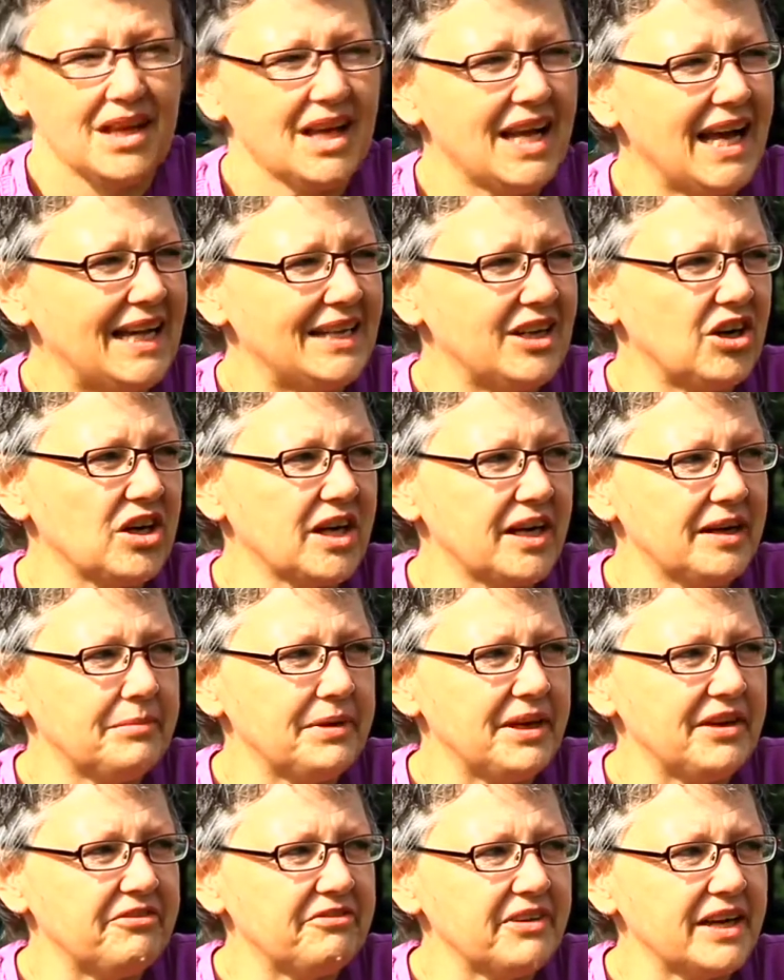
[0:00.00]
are not going to
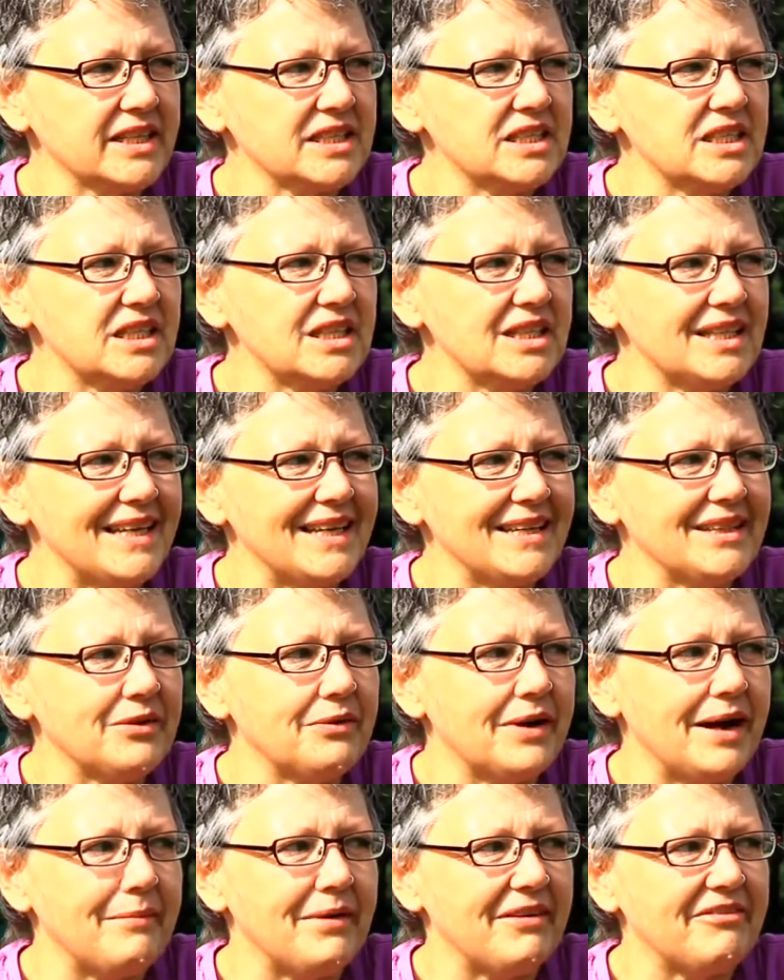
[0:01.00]
be affected in the
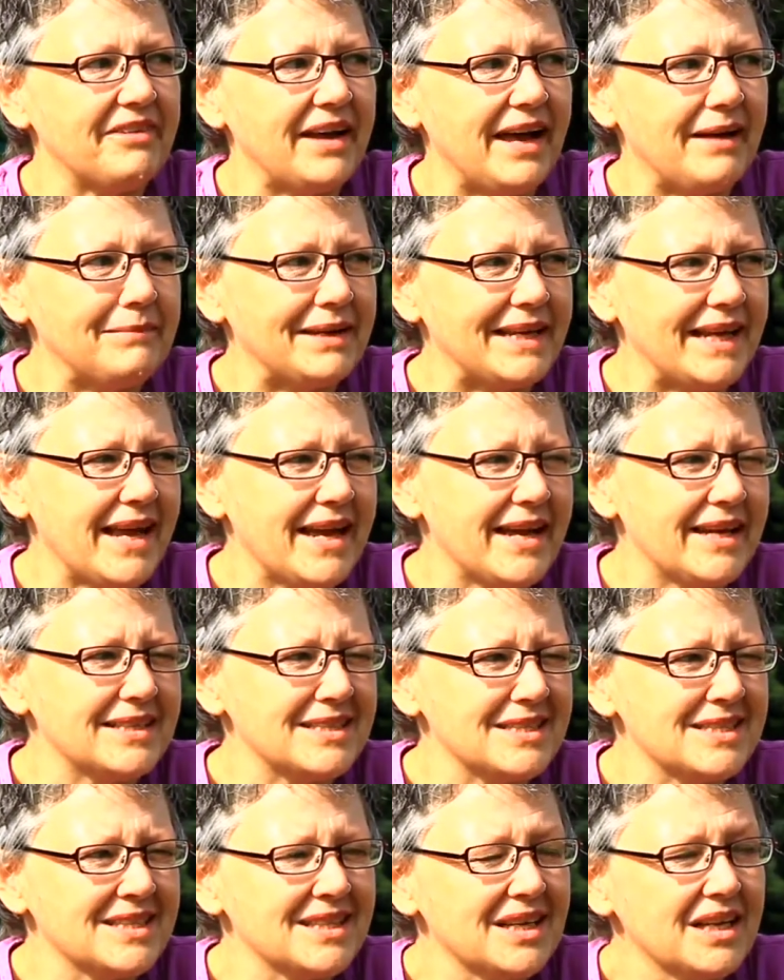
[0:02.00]
way my family
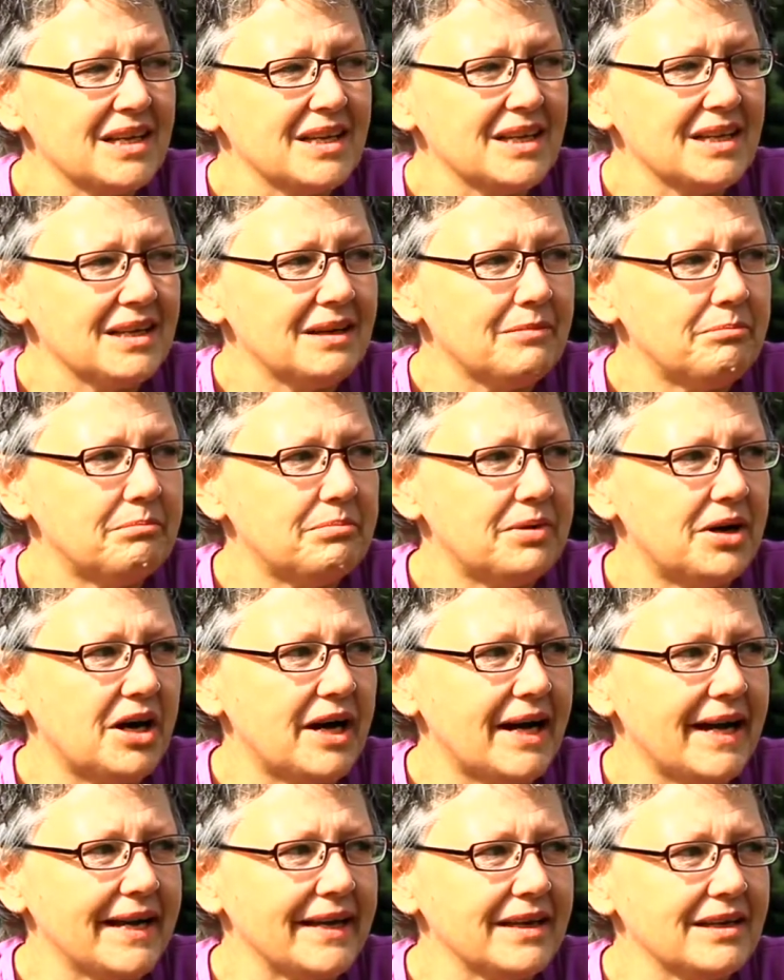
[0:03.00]
has
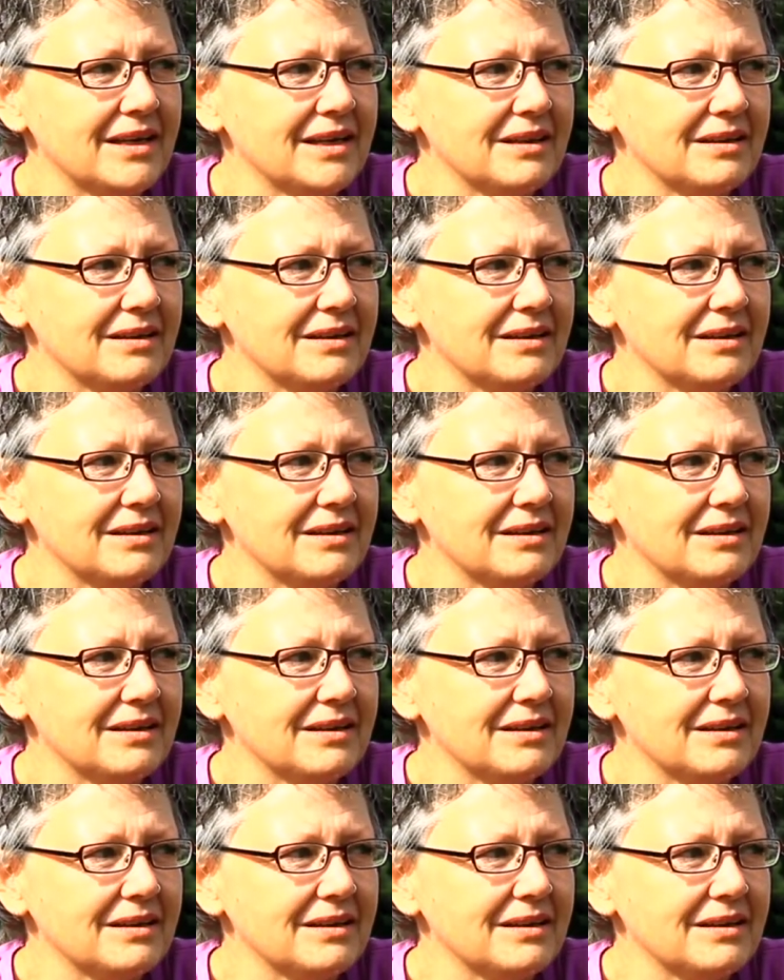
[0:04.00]
by